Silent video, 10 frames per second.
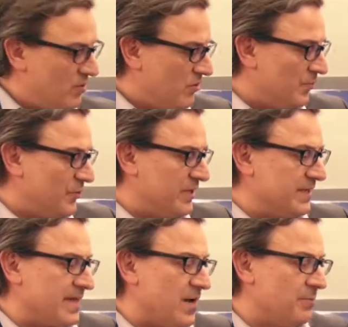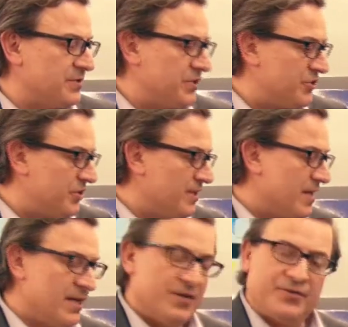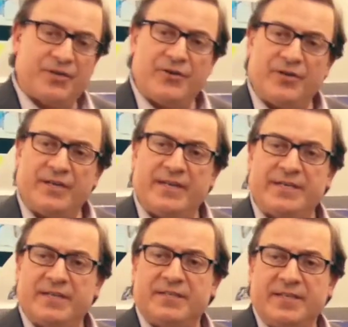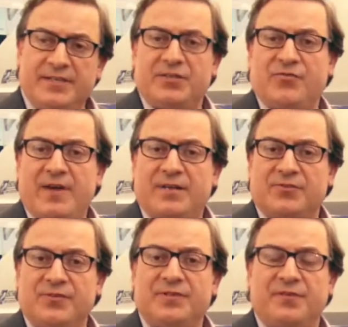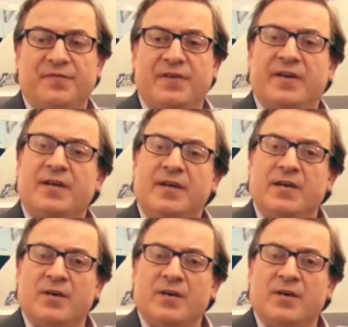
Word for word: or put in a down position so that it doesn't interact or interfere